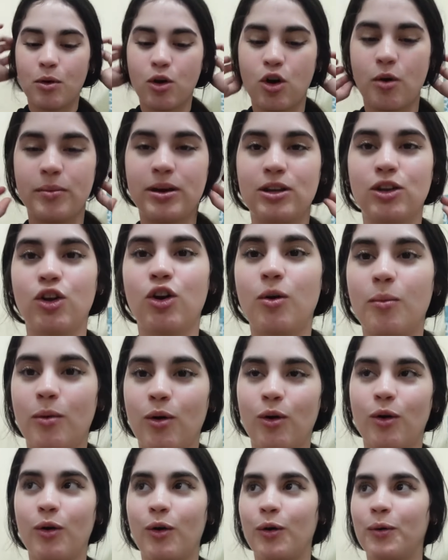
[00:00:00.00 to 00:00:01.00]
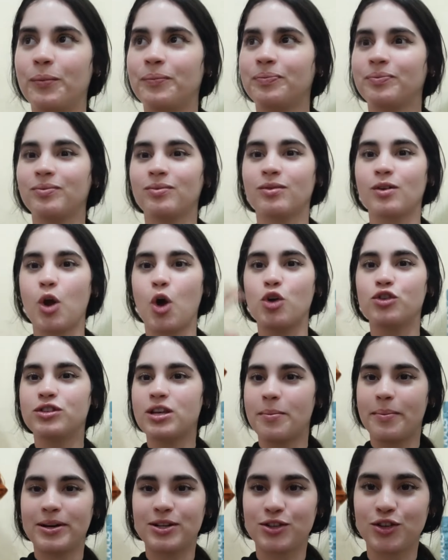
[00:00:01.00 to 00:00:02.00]
eating like 11 people here, which
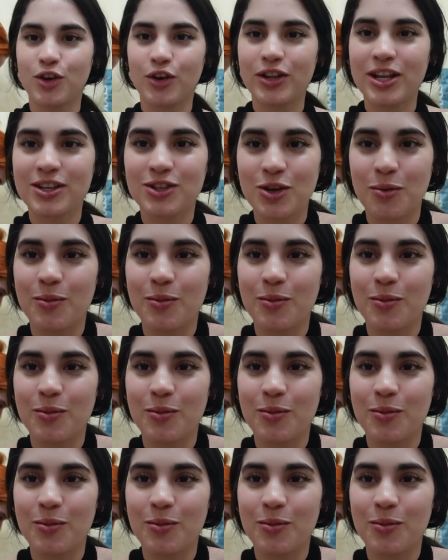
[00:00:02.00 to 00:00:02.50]
is a lot.